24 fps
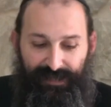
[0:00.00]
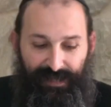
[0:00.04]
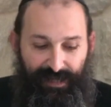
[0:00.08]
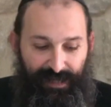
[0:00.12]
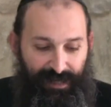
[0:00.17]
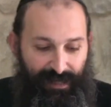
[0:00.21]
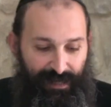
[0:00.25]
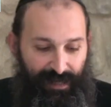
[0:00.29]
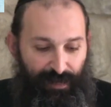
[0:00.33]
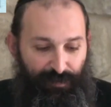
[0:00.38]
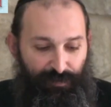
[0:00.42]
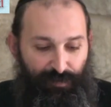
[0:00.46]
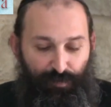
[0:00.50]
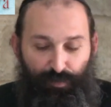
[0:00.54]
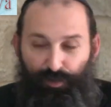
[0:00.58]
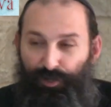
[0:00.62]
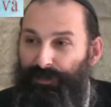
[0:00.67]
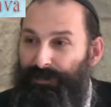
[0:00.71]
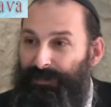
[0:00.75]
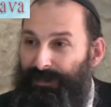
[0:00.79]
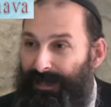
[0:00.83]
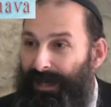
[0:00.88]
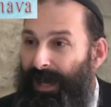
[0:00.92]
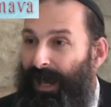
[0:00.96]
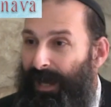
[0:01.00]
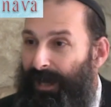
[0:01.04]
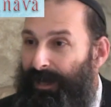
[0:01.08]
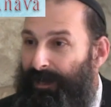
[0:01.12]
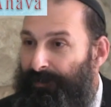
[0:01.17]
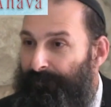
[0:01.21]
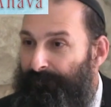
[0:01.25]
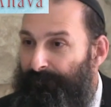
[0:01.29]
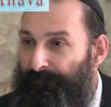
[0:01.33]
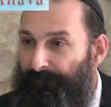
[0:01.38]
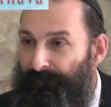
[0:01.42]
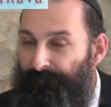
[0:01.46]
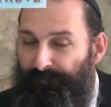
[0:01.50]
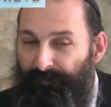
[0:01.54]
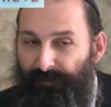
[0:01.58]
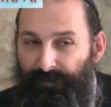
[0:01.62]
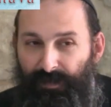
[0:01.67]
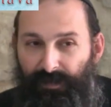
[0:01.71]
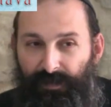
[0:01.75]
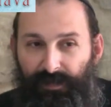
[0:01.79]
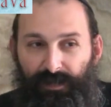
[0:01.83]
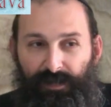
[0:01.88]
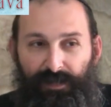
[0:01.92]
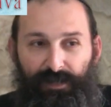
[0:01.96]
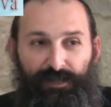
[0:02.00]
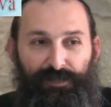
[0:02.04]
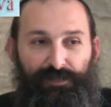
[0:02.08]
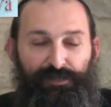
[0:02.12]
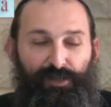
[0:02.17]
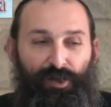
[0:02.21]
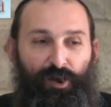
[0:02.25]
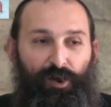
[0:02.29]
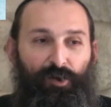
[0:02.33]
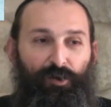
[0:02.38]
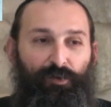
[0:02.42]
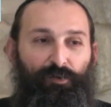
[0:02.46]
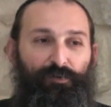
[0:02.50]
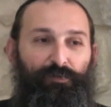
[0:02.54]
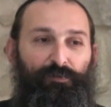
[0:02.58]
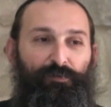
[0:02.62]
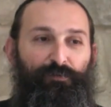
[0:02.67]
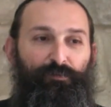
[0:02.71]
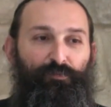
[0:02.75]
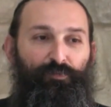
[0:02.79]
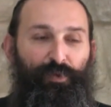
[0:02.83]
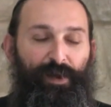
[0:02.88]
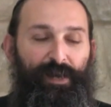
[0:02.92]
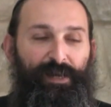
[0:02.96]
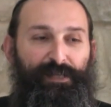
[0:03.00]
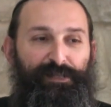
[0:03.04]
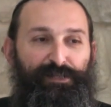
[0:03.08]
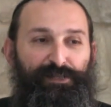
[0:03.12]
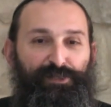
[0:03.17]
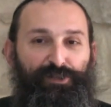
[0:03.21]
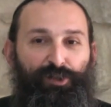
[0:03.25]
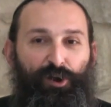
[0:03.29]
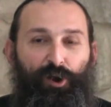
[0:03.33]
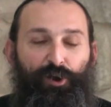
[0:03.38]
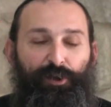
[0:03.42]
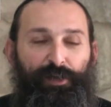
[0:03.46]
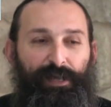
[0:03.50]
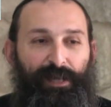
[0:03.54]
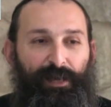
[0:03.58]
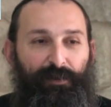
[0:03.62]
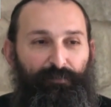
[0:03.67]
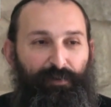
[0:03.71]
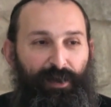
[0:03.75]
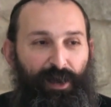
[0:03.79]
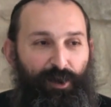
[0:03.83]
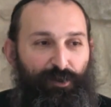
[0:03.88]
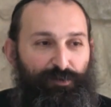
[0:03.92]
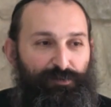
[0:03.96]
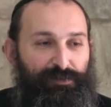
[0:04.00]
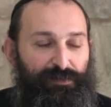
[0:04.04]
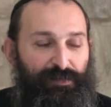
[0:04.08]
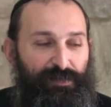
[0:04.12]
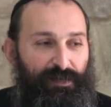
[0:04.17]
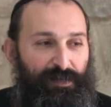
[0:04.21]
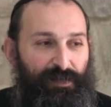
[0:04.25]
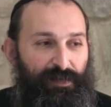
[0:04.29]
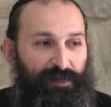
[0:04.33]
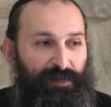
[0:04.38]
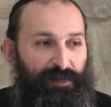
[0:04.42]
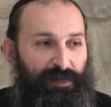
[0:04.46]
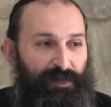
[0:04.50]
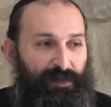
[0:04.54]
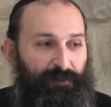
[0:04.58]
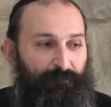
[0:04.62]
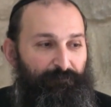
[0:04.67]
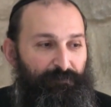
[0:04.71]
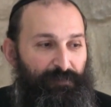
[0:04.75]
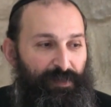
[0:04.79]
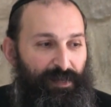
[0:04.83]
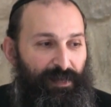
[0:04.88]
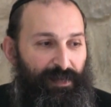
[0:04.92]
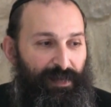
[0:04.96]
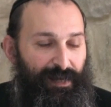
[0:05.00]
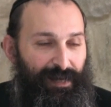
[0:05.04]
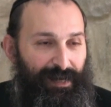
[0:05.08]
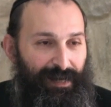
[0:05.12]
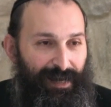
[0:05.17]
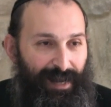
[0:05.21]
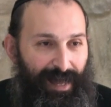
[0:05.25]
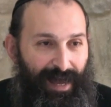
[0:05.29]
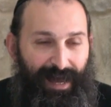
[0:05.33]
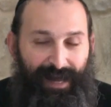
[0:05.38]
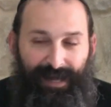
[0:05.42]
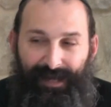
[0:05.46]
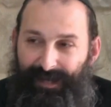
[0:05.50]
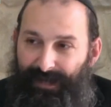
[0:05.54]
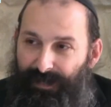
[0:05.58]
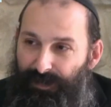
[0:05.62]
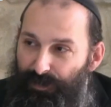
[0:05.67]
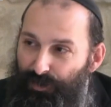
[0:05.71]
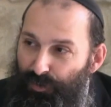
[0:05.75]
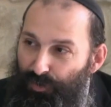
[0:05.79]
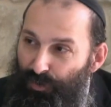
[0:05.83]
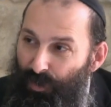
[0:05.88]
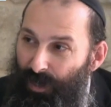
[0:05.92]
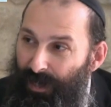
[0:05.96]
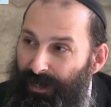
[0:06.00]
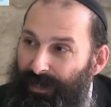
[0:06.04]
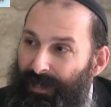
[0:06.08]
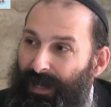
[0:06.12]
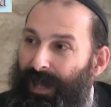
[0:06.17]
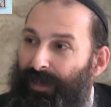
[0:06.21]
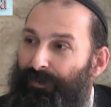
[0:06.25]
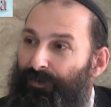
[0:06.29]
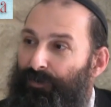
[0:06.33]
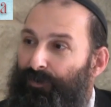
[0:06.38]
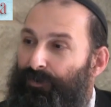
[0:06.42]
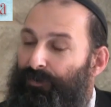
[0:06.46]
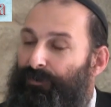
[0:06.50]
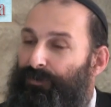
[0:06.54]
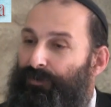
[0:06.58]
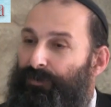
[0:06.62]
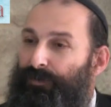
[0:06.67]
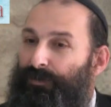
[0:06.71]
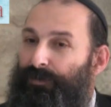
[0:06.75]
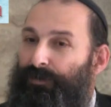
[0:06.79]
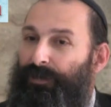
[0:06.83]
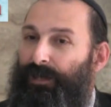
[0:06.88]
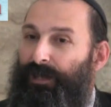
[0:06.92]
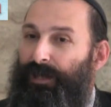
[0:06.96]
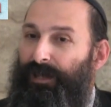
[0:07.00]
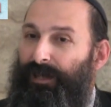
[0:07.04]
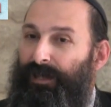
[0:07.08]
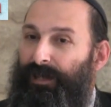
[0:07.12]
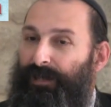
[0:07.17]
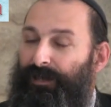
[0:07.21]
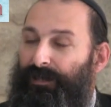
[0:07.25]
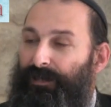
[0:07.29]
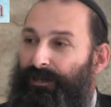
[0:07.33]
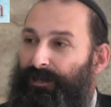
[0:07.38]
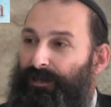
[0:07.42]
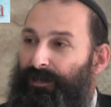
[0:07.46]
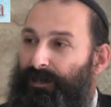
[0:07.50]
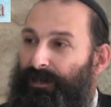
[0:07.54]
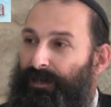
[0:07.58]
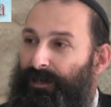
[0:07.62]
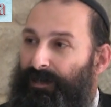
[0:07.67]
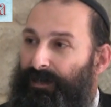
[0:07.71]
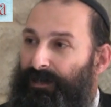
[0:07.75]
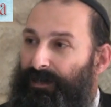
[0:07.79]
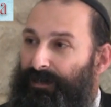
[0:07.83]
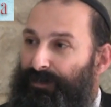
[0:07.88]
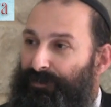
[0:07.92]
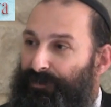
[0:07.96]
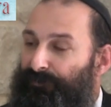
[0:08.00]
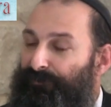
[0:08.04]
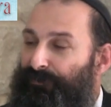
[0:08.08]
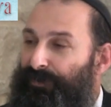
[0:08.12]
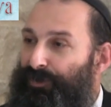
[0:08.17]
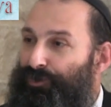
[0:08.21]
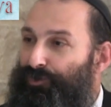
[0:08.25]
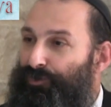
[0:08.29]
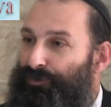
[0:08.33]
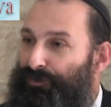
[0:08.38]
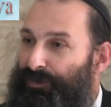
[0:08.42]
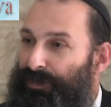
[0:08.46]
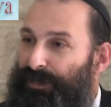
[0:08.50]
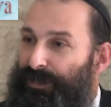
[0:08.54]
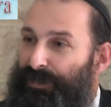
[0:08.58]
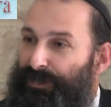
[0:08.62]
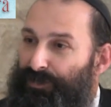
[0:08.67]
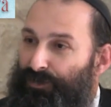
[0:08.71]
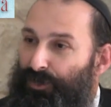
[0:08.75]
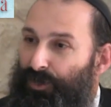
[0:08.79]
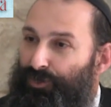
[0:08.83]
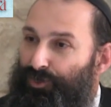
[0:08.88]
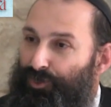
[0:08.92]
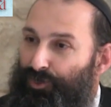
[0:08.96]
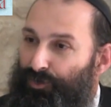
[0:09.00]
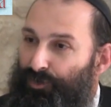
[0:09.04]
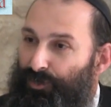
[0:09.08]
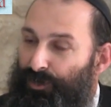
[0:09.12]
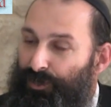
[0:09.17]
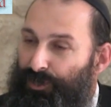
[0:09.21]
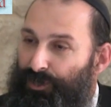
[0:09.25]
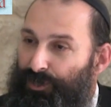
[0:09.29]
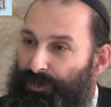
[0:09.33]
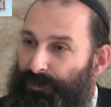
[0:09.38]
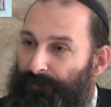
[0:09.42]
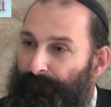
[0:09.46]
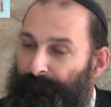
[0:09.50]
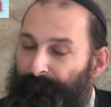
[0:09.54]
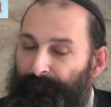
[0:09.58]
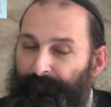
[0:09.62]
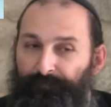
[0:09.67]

saying, in other words, lying. So when it's talking about lying to another individual that is not Jewish,